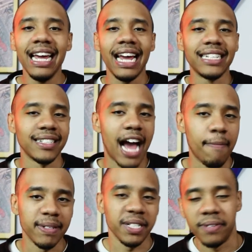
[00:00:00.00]
It's an
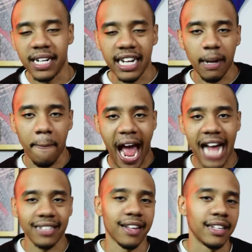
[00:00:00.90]
opportunity to
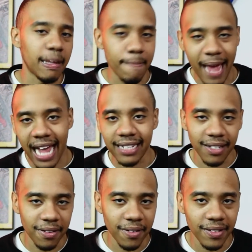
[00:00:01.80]
pass on the
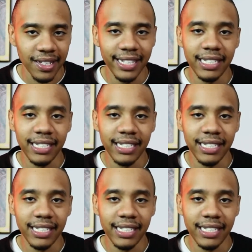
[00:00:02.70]
mantle.